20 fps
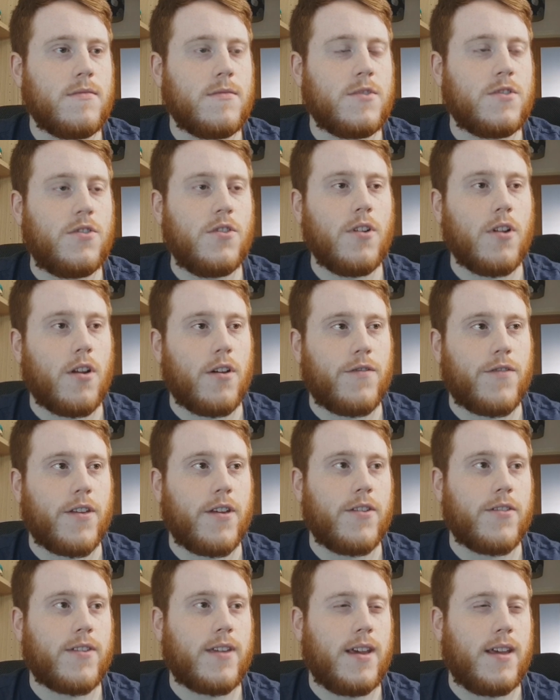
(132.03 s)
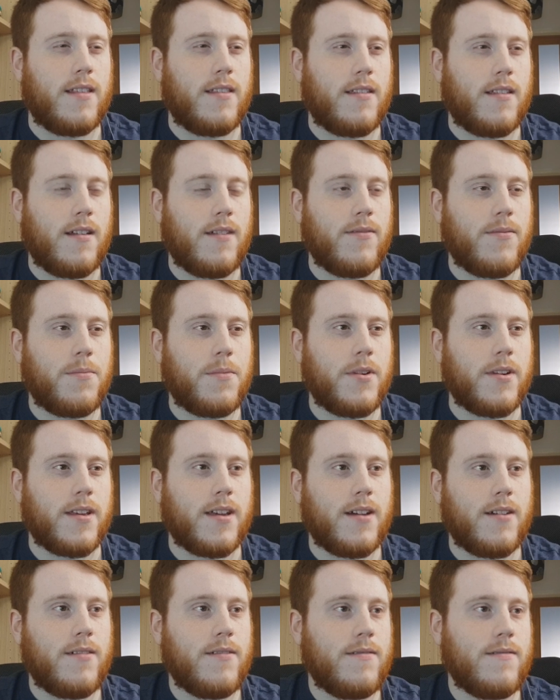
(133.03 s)
She's doing a lot for those kids, so
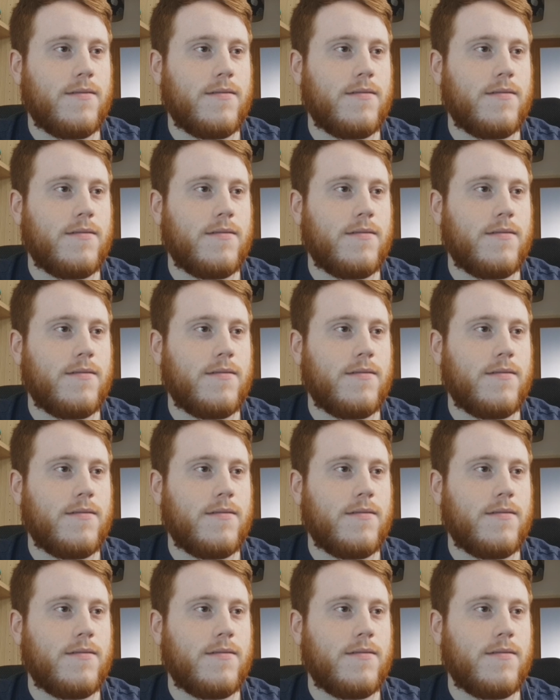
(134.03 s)
bloody hell.